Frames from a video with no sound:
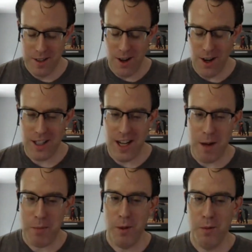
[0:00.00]
hard
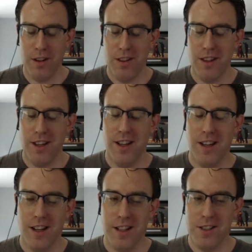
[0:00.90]
copy with
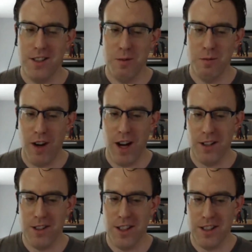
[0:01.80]
the file
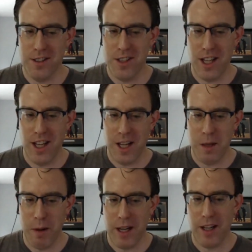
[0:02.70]
that's on the CD
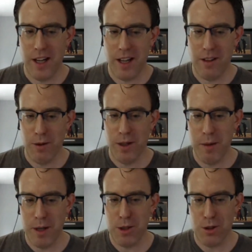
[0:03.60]
and make a
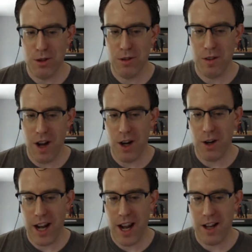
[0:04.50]
three-dimensional
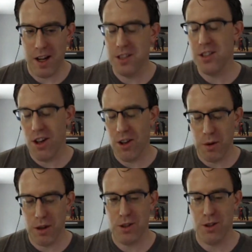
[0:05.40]
AutoCAD
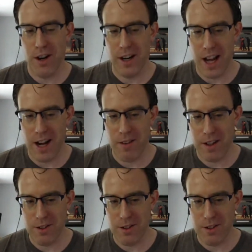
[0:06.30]
SolidWorks drawing out of it.